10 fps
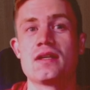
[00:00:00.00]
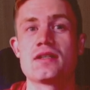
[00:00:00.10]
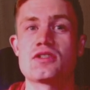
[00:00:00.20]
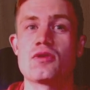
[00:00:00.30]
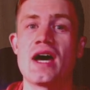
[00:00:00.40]

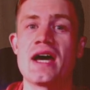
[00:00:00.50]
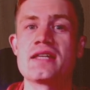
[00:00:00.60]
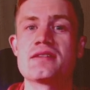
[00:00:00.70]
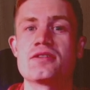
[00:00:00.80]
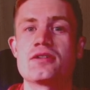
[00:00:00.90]
So
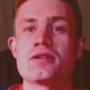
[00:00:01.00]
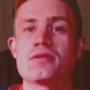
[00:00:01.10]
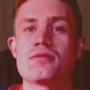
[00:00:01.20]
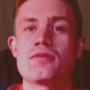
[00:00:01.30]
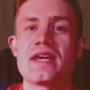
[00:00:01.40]
either
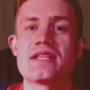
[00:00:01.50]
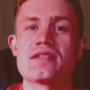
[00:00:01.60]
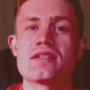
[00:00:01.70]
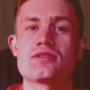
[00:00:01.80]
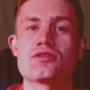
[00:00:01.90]
white
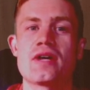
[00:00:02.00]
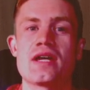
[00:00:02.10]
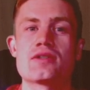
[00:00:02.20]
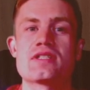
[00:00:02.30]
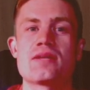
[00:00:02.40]
can try
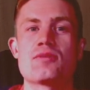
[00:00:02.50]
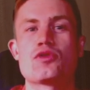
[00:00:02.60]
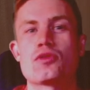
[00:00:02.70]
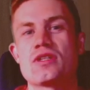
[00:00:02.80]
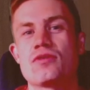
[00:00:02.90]
out some
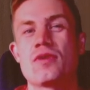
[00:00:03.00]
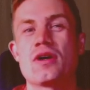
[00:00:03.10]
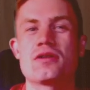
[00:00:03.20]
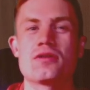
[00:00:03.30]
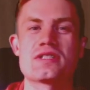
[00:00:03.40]
rook
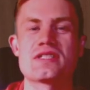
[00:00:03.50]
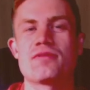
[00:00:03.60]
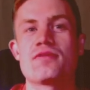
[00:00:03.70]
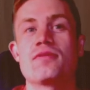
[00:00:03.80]
d1 or some